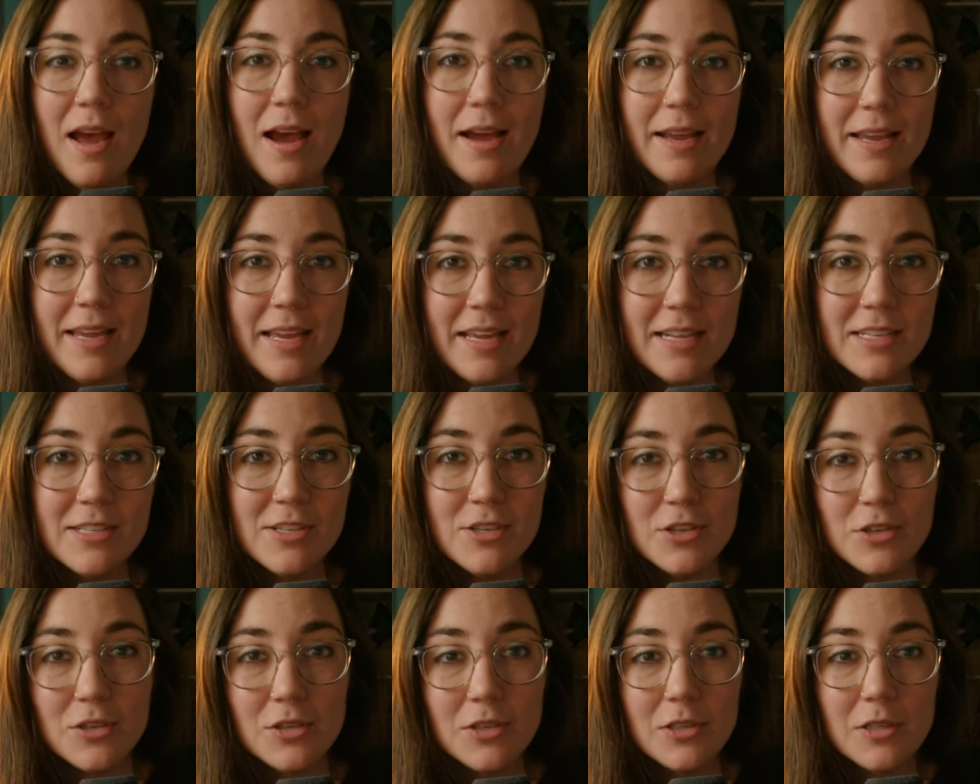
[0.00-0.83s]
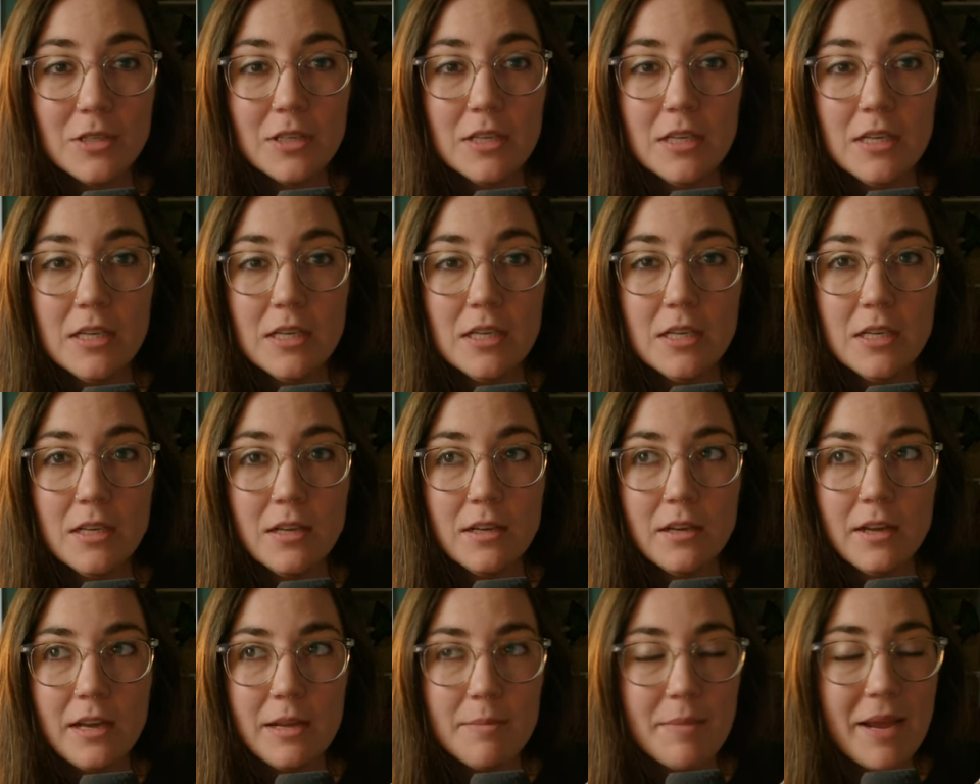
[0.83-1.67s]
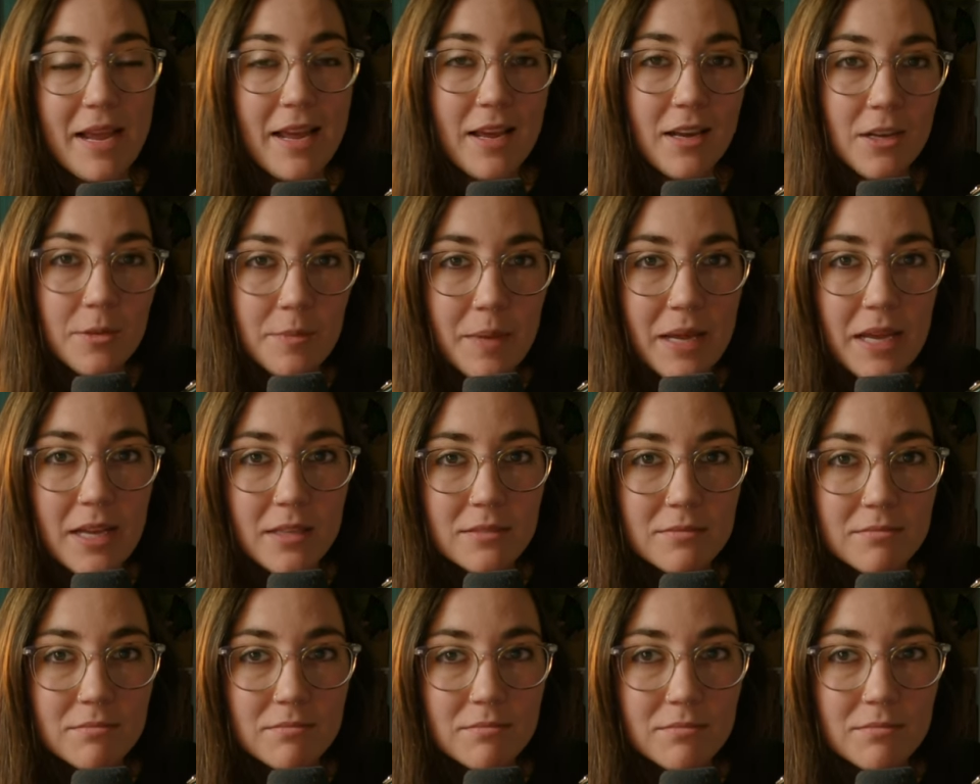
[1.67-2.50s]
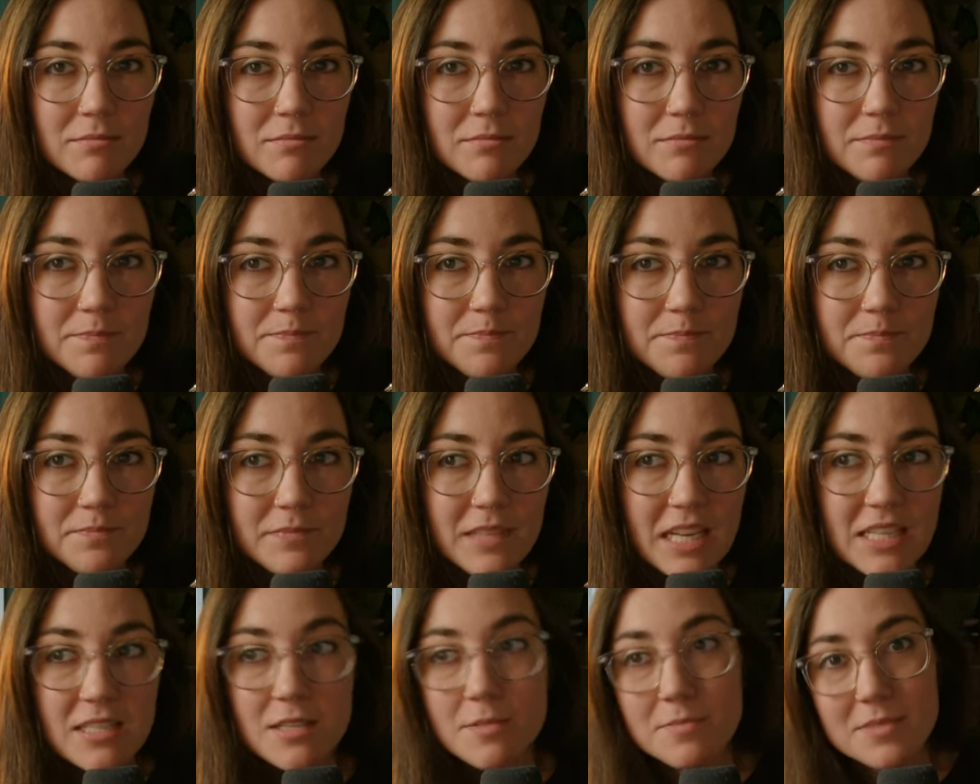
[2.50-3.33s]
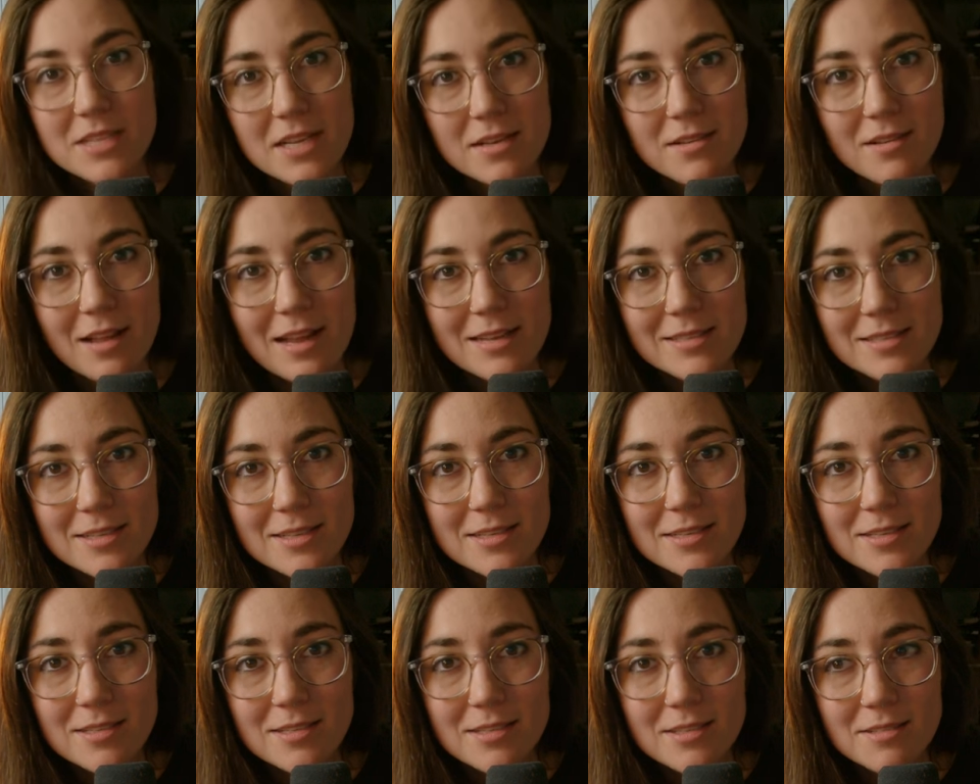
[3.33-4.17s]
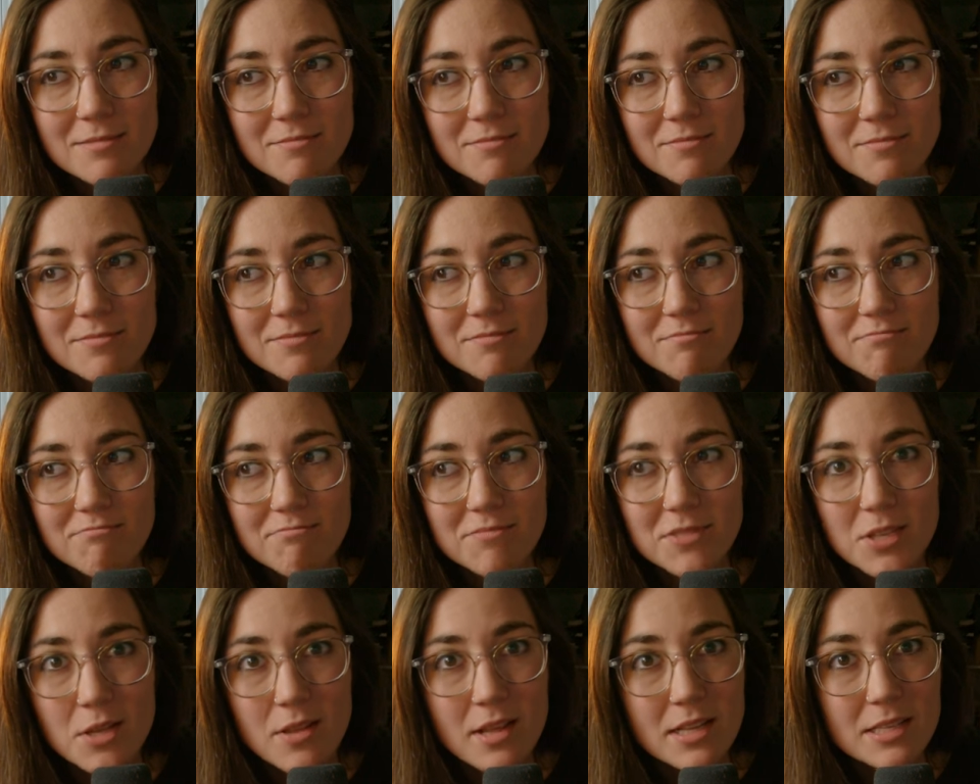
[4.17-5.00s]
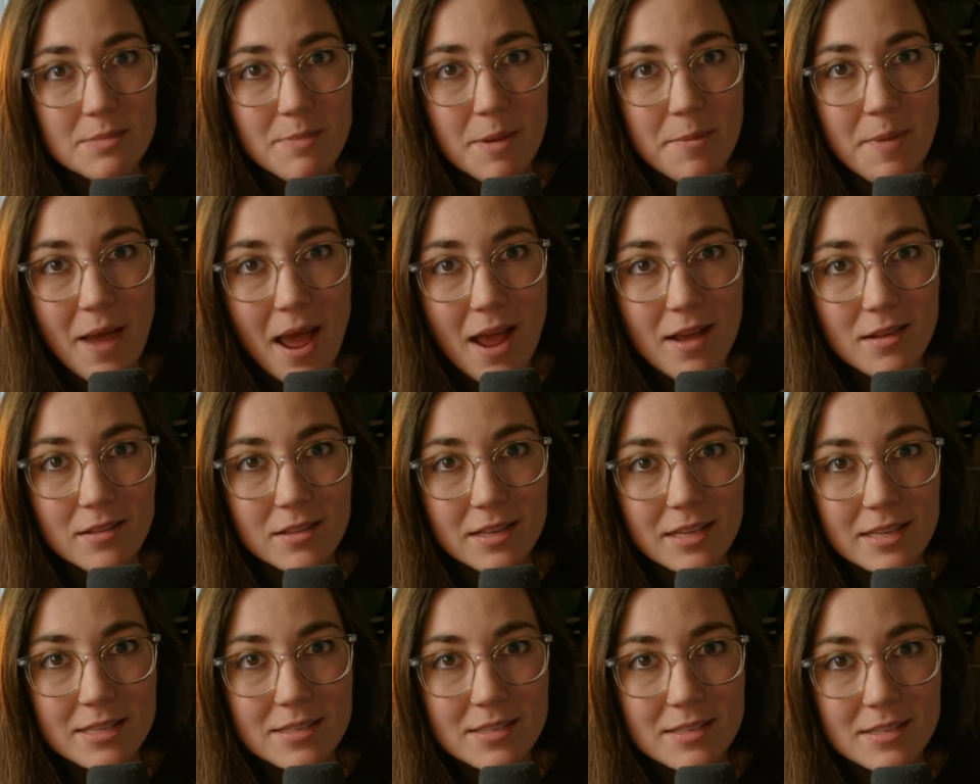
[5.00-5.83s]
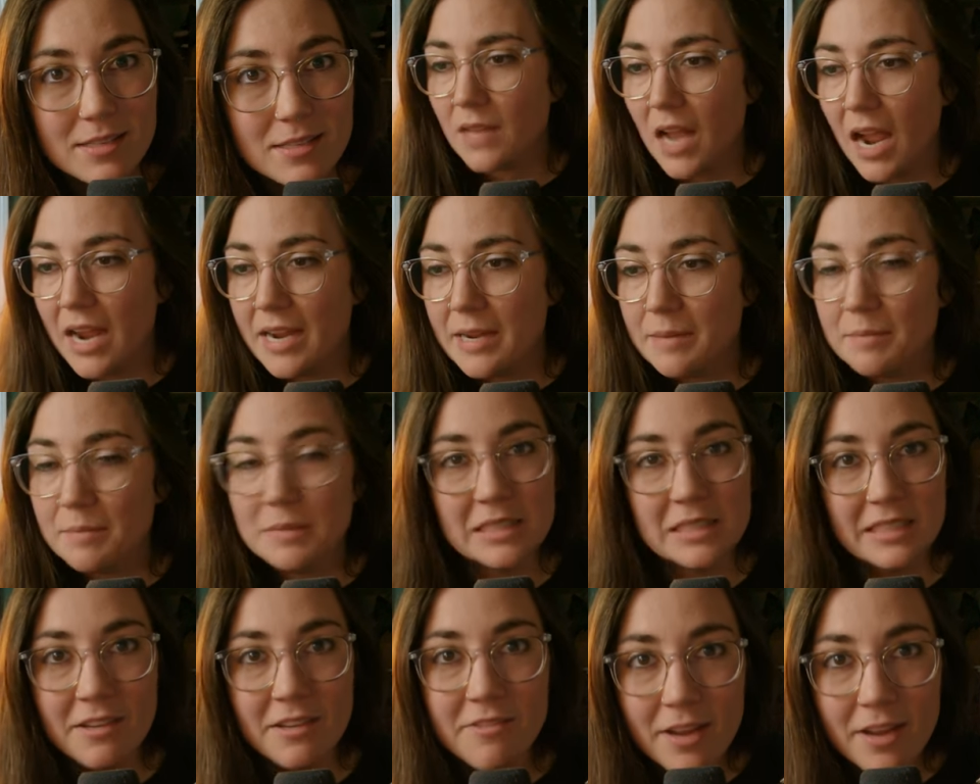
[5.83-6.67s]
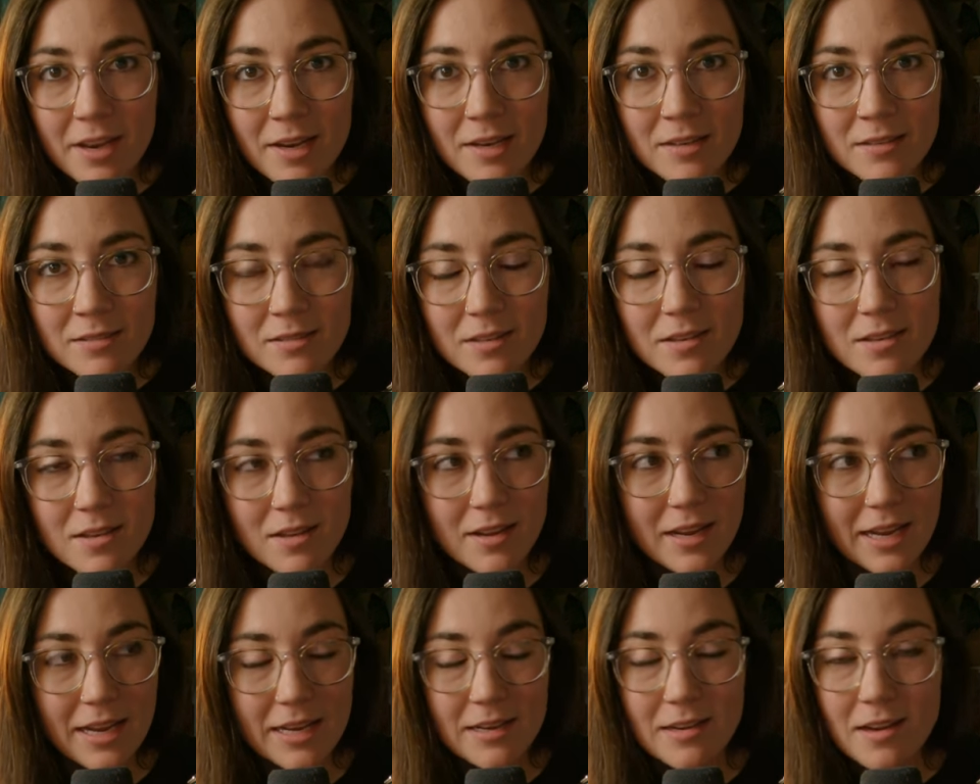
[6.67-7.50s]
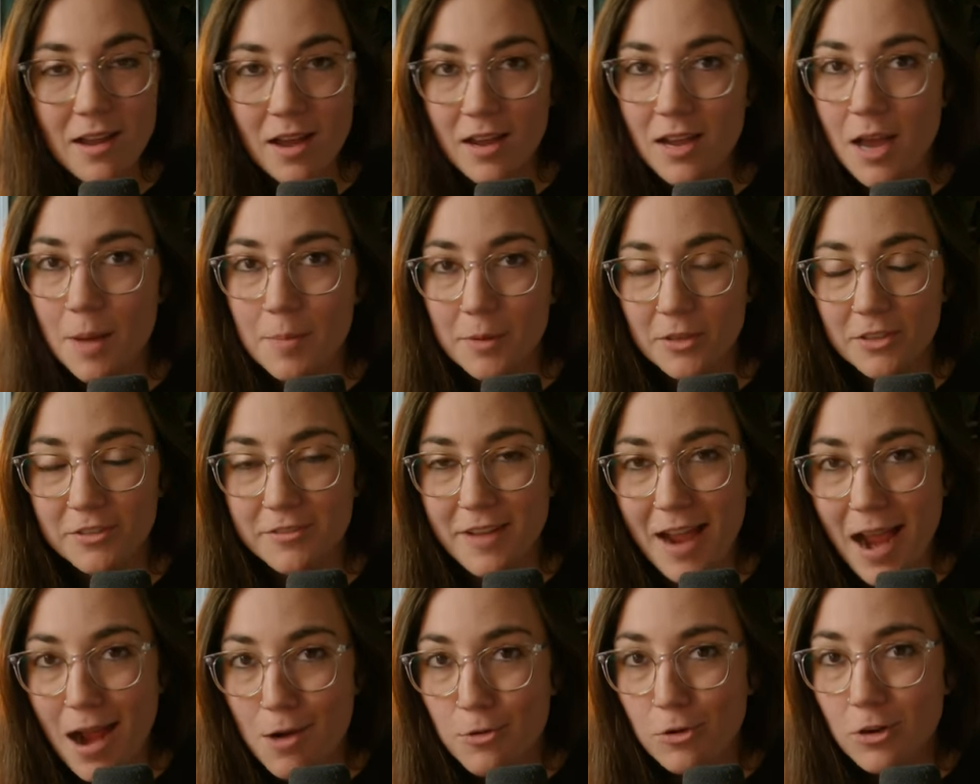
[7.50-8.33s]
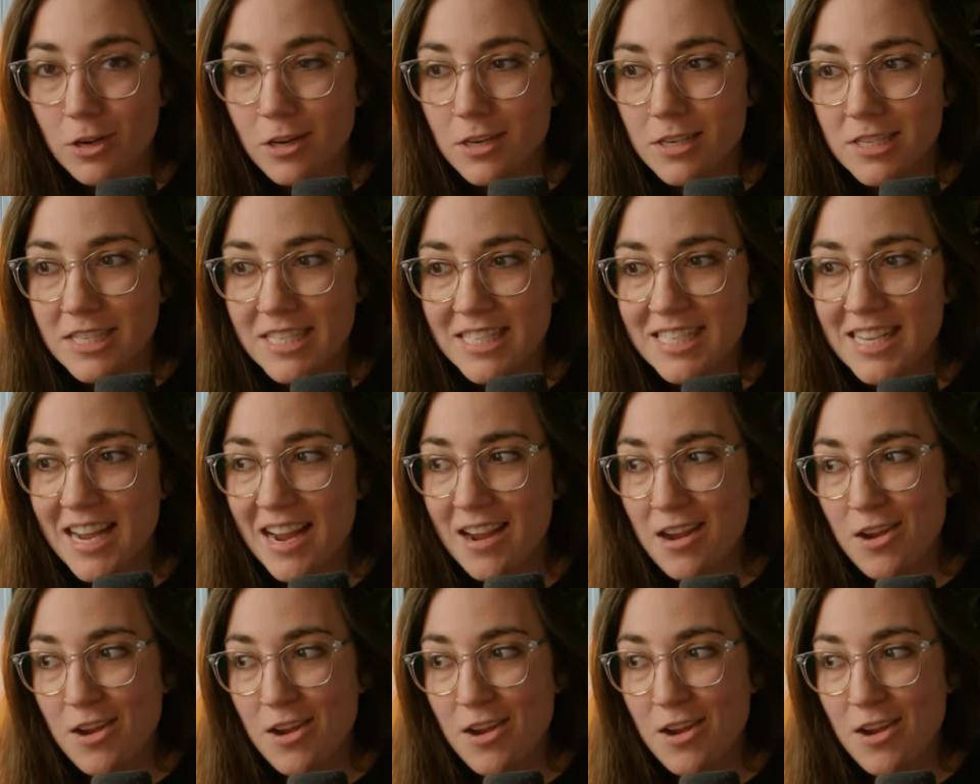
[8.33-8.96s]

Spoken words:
a Kindle, and my helmet, and some sunglasses. So that's my pack list. I am leaving in a couple of hours.